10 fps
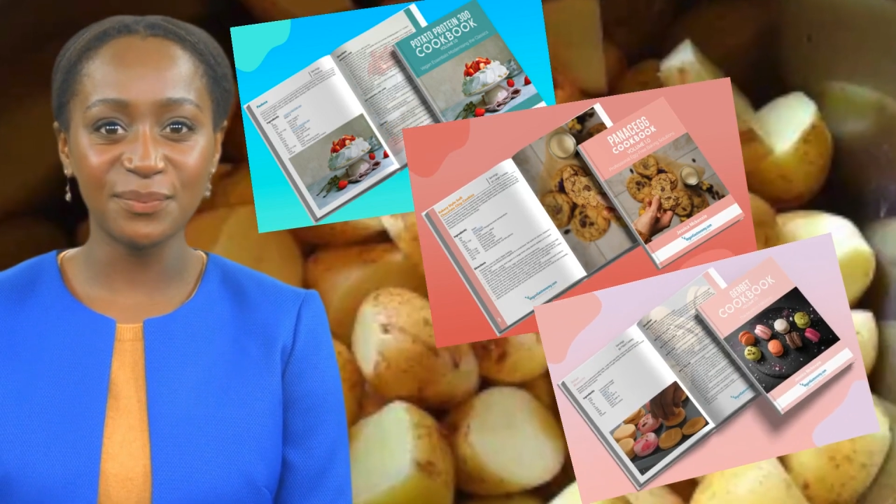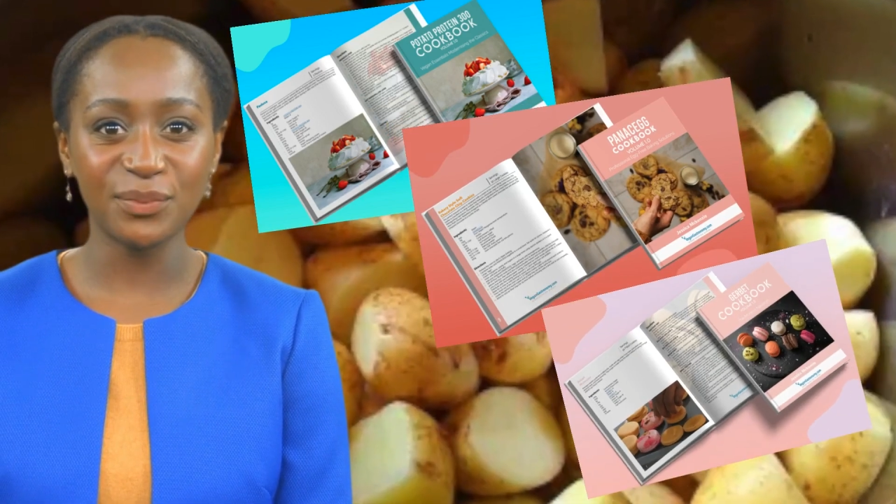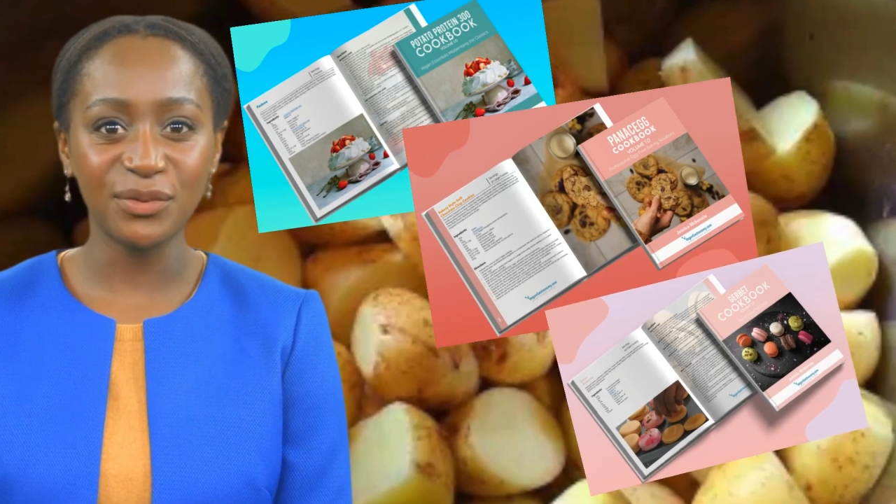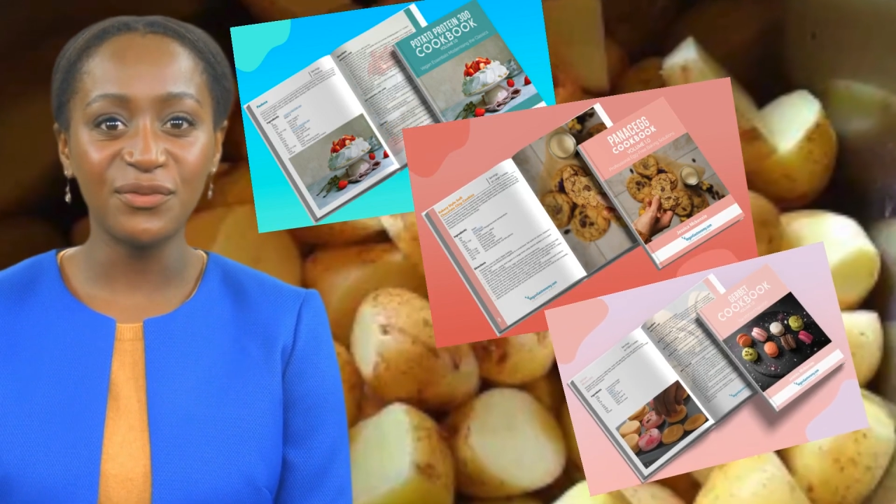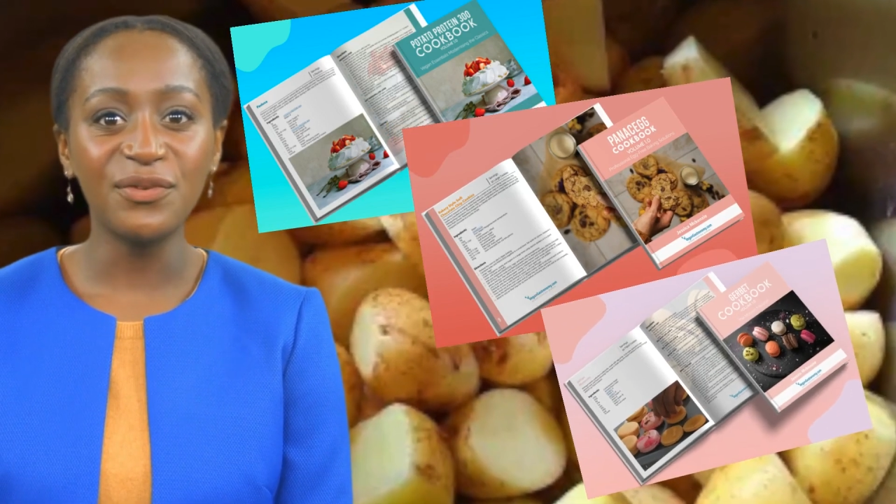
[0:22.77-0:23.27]

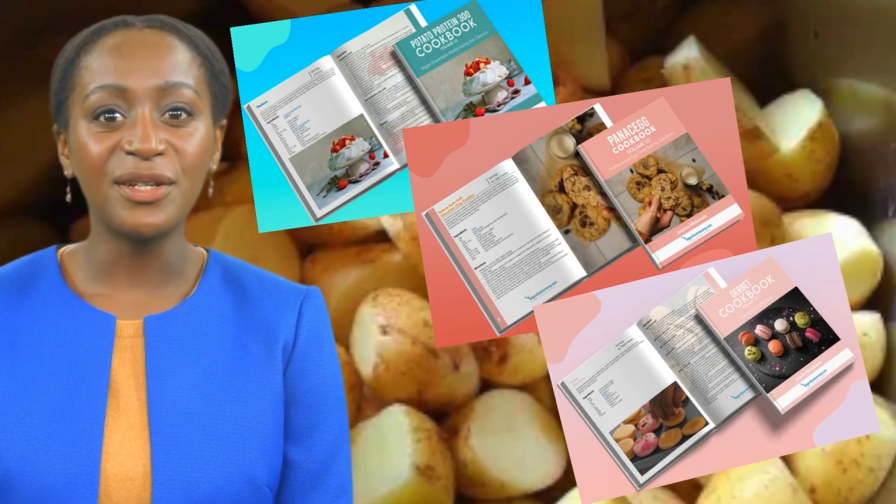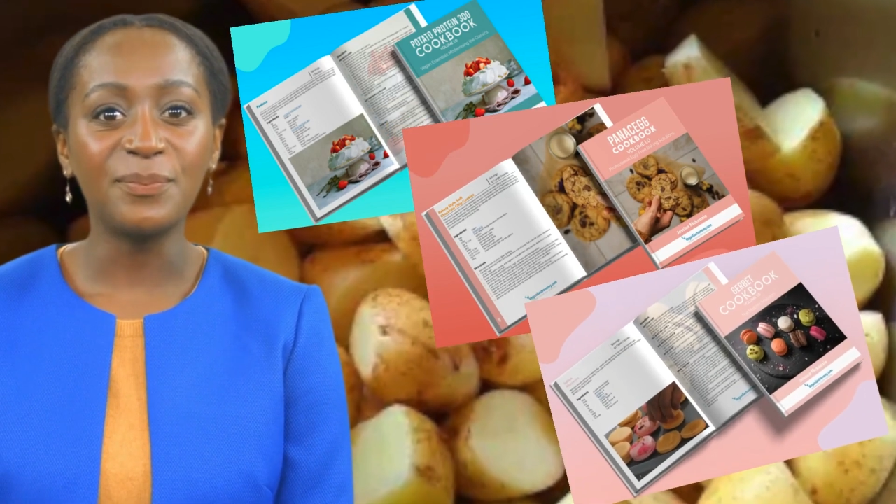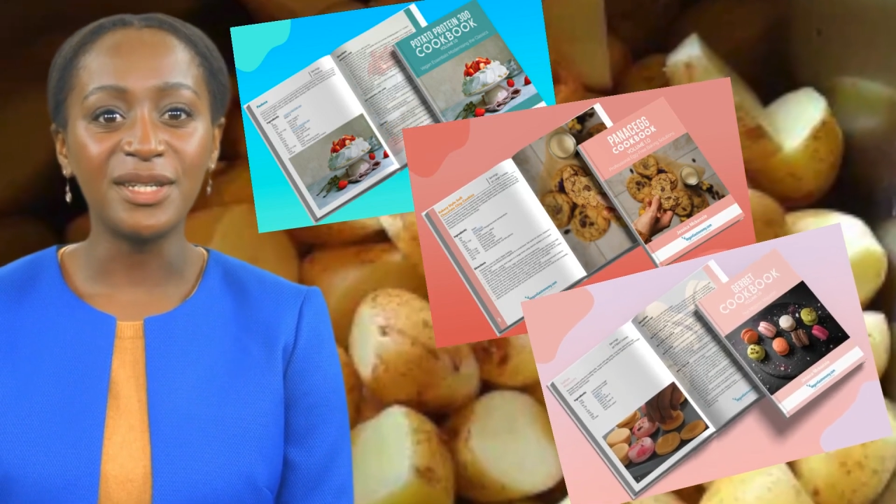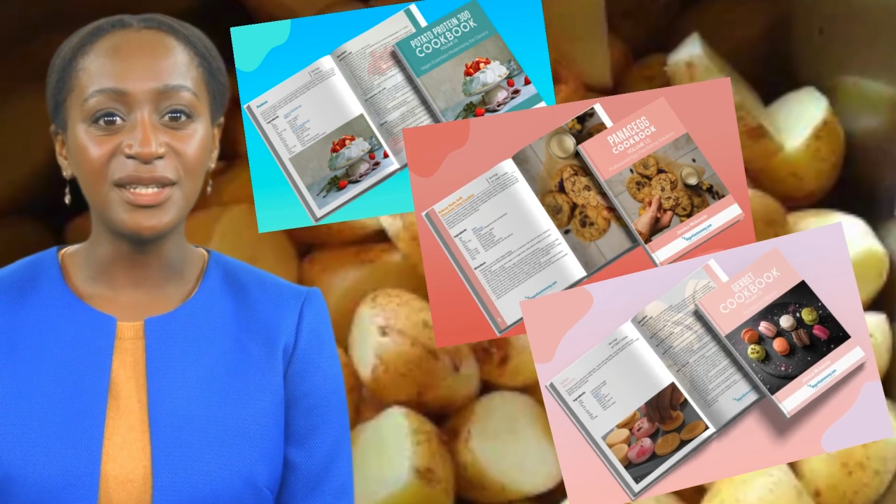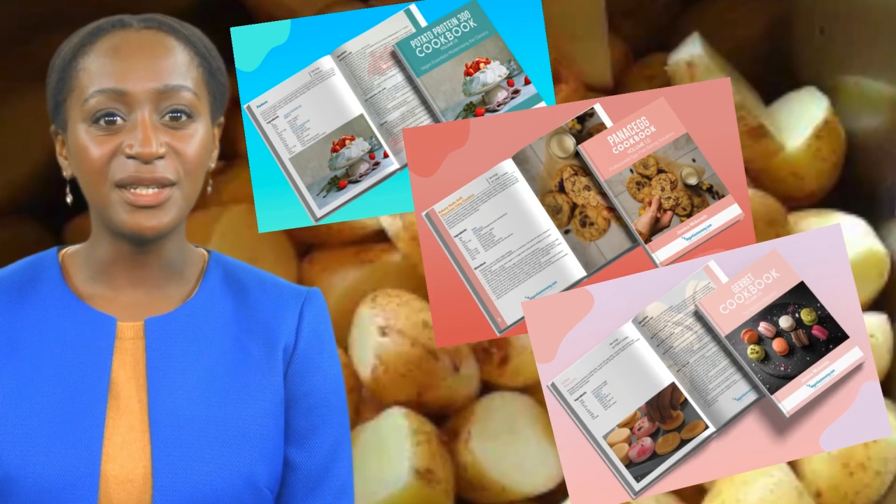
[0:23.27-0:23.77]
ebook for
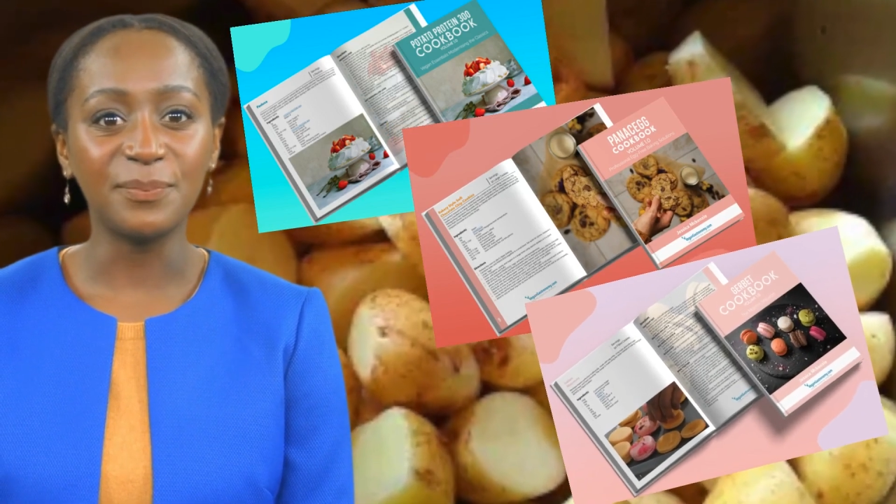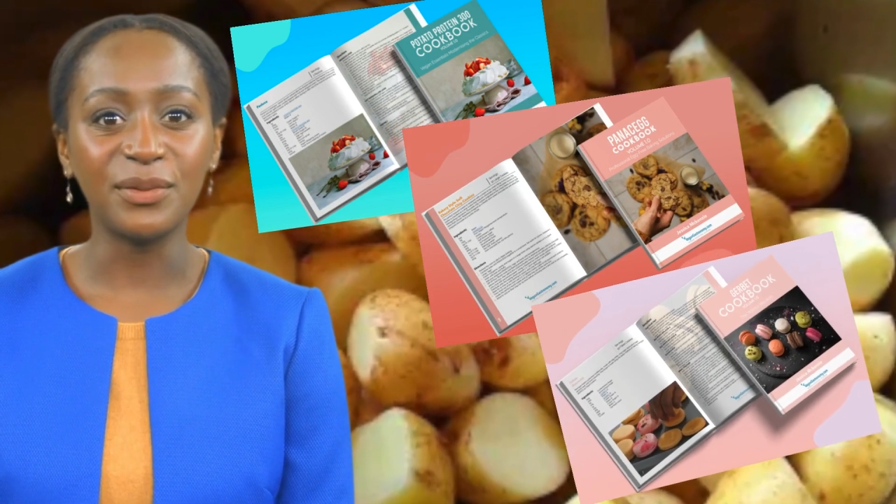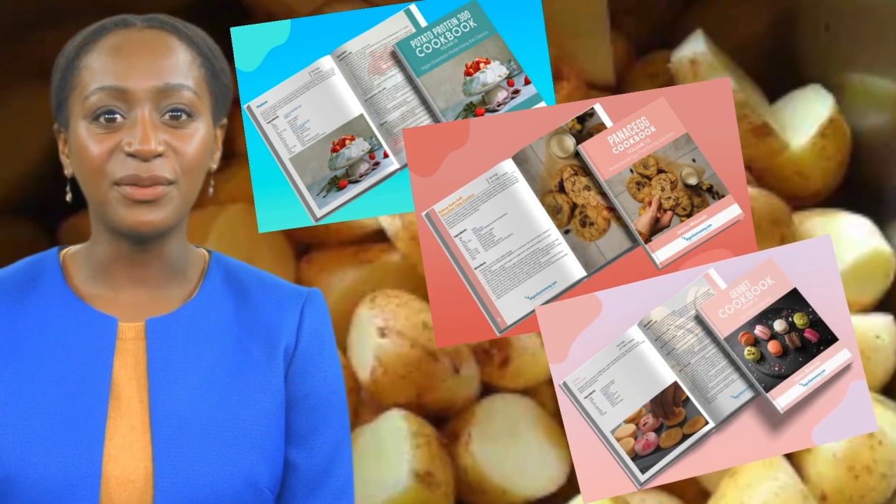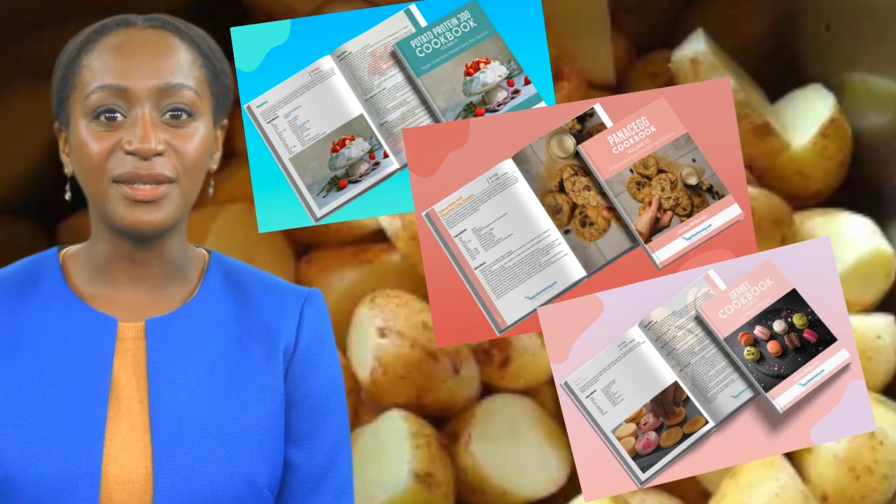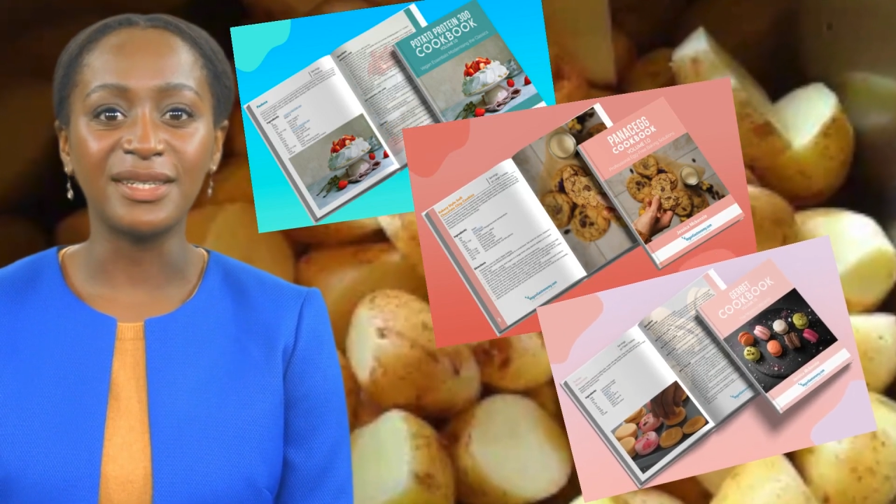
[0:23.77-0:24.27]
the pastry
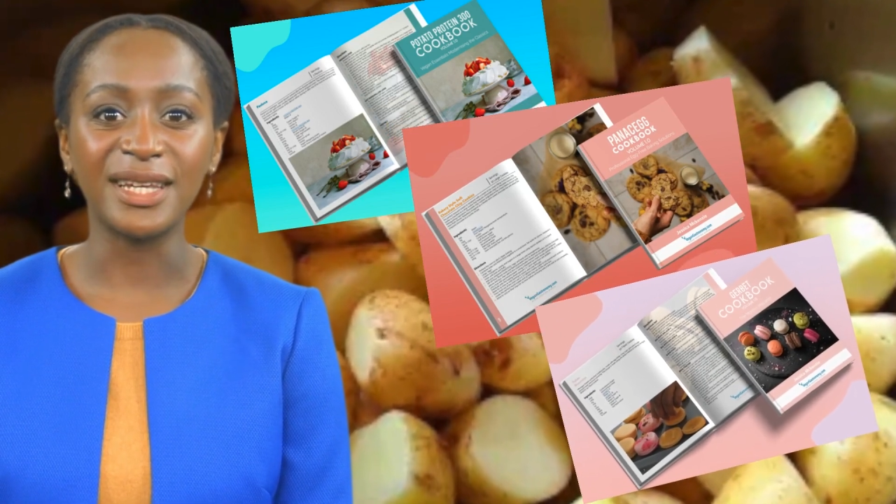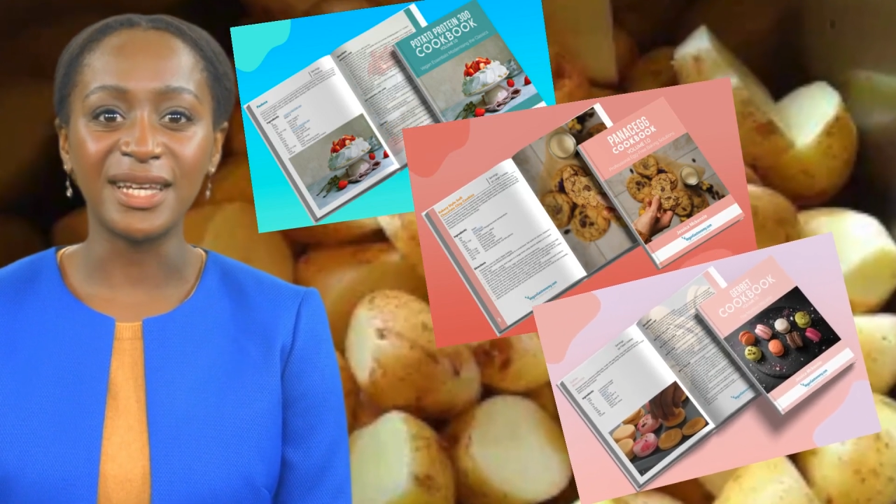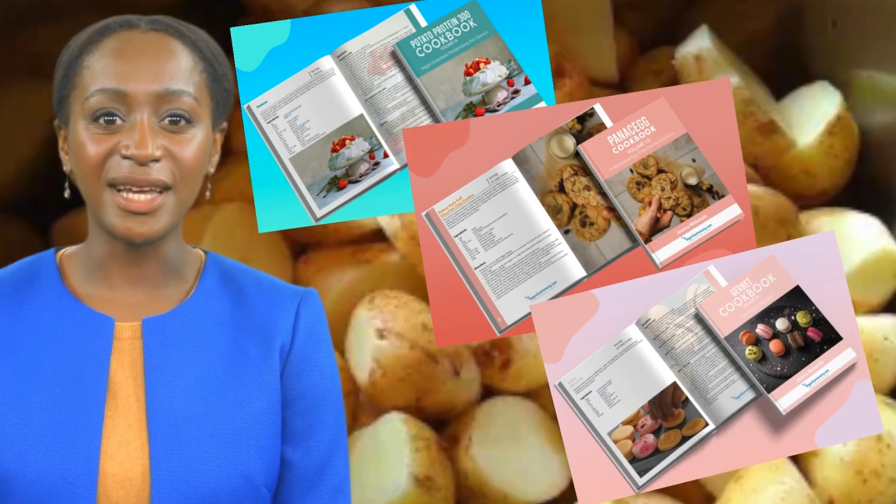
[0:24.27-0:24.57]
pros,